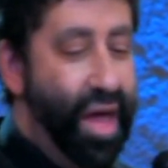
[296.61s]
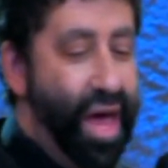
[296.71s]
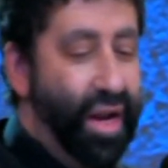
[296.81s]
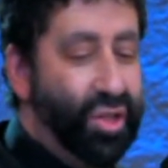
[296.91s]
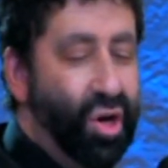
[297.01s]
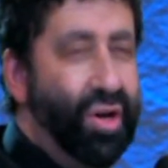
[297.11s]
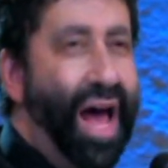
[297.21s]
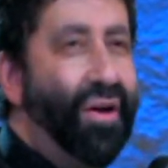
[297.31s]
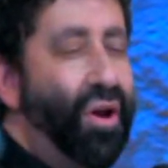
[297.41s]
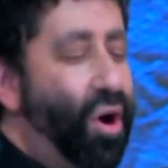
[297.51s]
And it turned
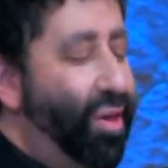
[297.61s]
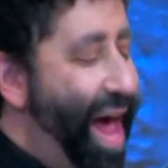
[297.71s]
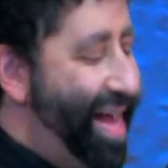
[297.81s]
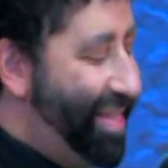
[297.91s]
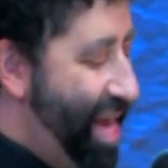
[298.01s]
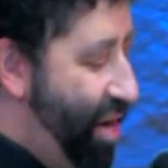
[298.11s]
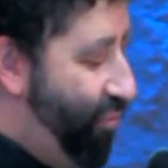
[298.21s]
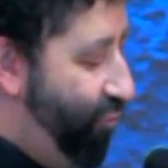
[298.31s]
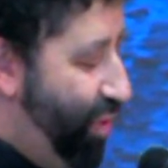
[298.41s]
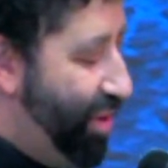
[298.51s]
out on our last day
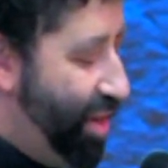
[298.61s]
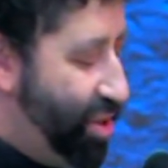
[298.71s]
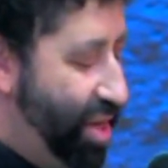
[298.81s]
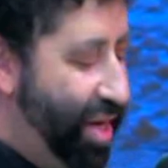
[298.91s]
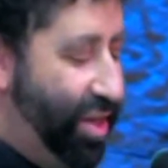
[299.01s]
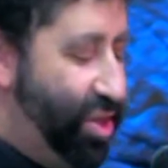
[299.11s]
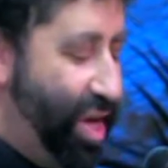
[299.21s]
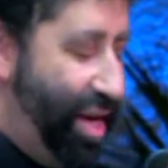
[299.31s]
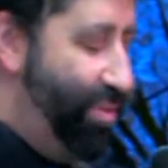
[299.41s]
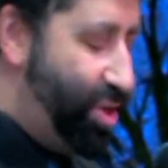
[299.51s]
for Felix, he had
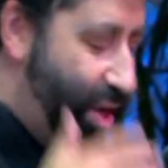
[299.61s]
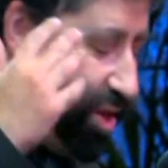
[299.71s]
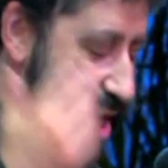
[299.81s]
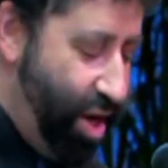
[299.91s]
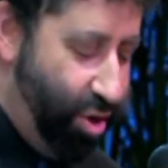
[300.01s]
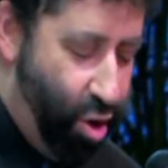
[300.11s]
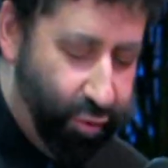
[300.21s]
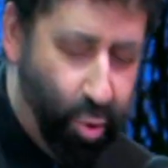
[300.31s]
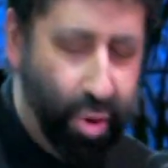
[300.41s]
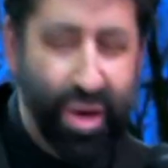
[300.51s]
extend, he was going to go
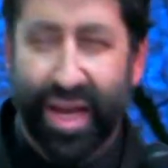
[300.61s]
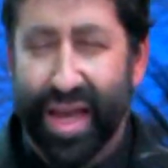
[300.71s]
for one week.